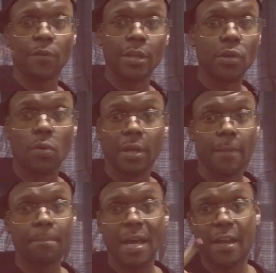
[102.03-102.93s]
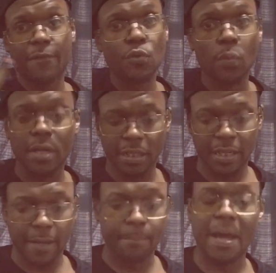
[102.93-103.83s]
only gonna get better if you want it to
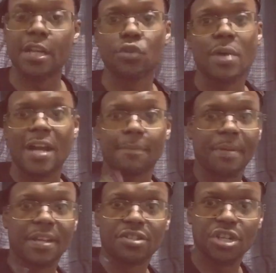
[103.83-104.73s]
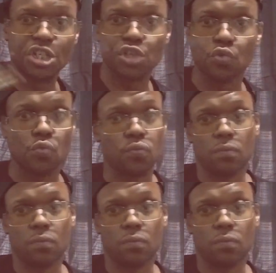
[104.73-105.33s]
get better. You gotta be intentional.